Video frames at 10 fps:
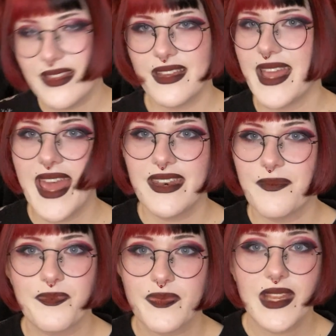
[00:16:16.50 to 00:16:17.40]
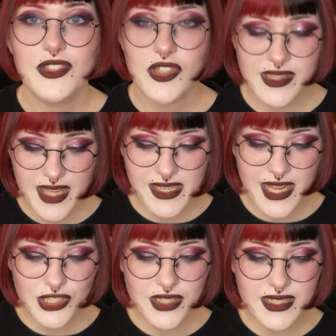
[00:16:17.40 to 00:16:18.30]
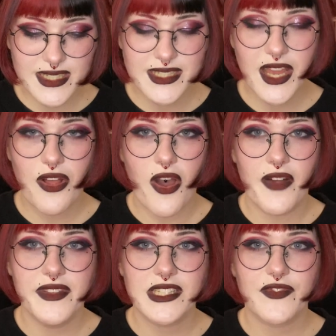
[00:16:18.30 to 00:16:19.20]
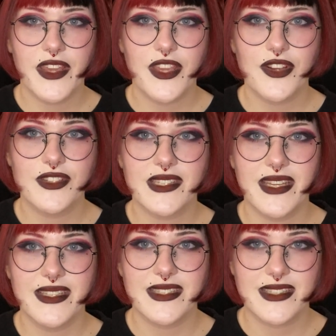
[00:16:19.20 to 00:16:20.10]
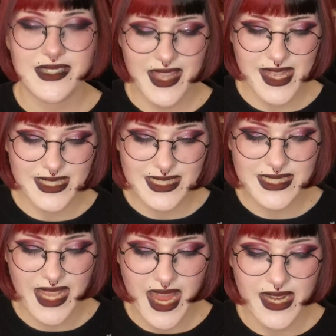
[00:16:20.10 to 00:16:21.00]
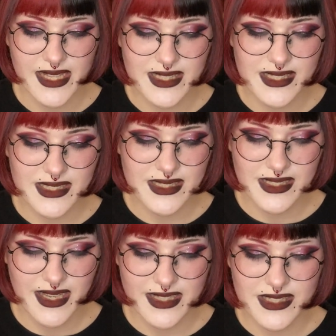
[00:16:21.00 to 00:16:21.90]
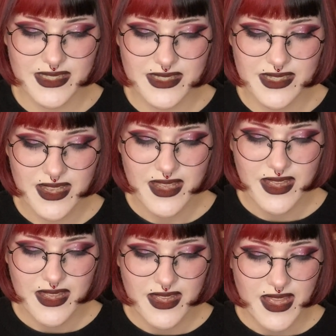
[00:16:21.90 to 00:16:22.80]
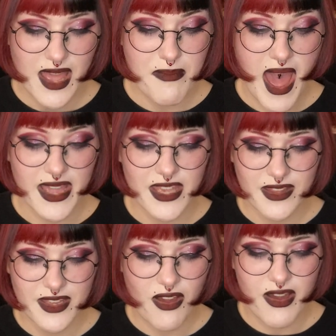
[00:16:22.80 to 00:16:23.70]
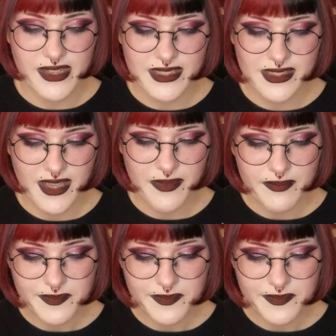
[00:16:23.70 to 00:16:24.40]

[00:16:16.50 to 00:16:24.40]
Again, just the attention to detail on these figures is insane. It's immaculate, honestly.